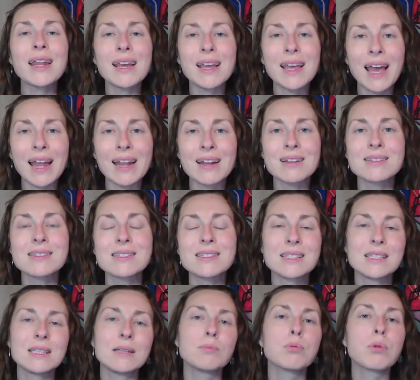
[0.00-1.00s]
again,
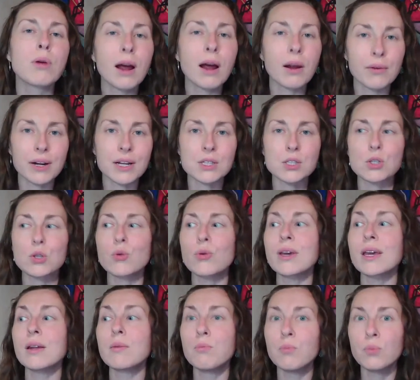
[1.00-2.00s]
see progress. You
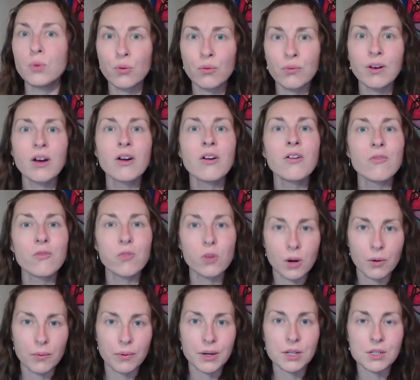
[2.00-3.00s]
can move
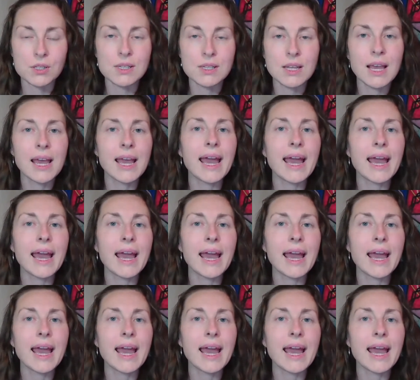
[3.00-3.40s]
forwards.